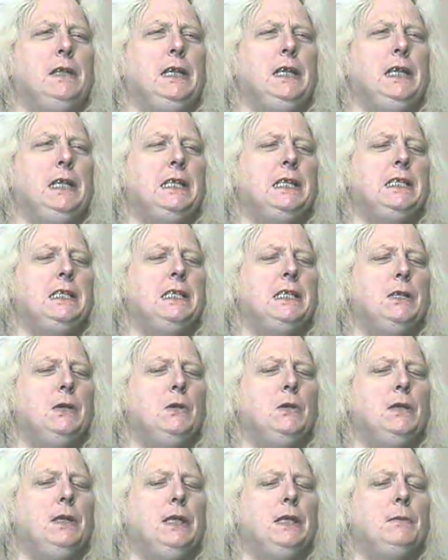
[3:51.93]
it's
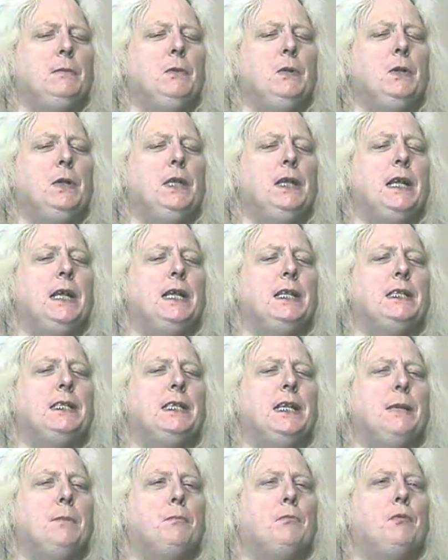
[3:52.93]
early in the morning, I'd
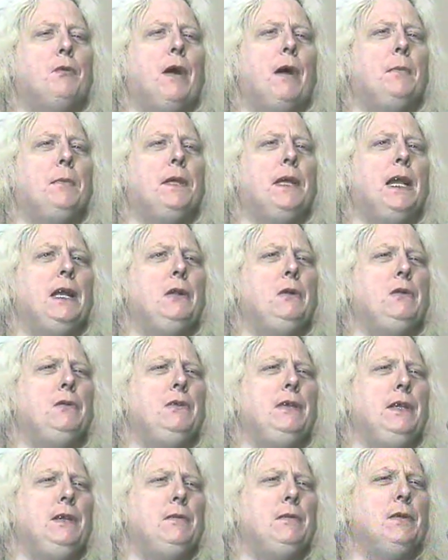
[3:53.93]
say probably. I don't
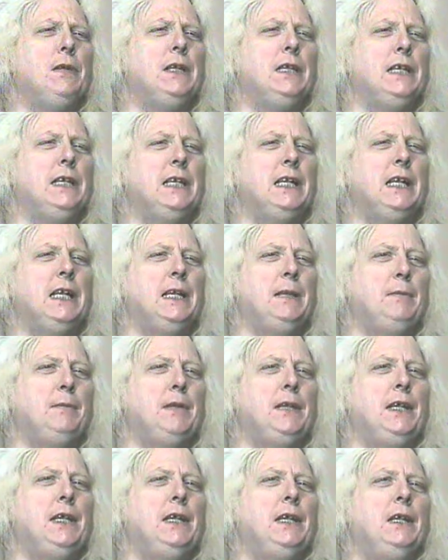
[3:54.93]
think we're going to get
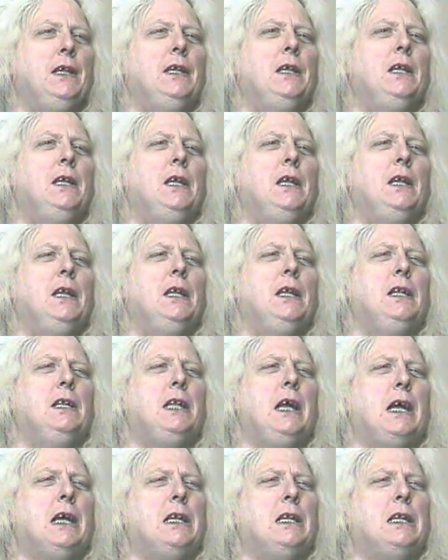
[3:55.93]
anybody
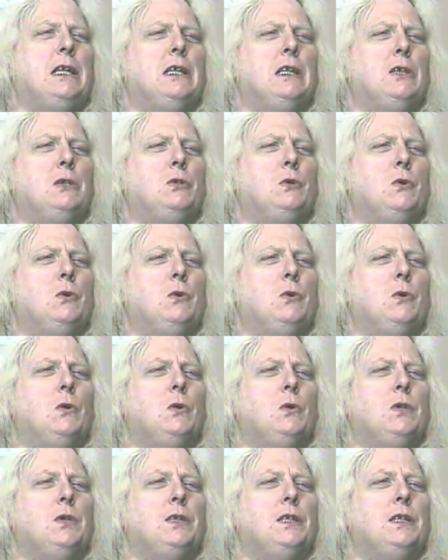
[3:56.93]
knocking on our
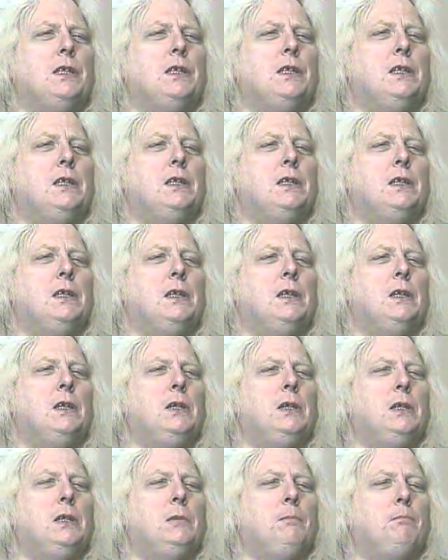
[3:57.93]
doors and
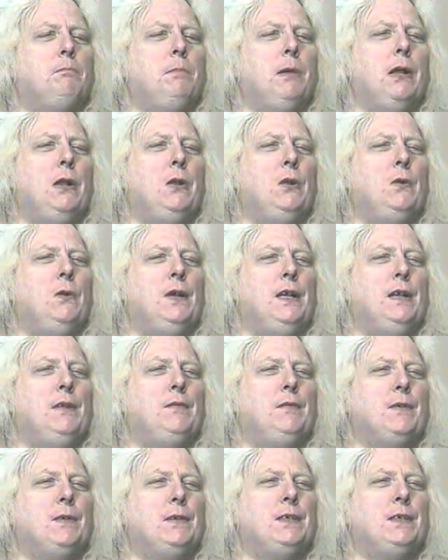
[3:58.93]
bellowing for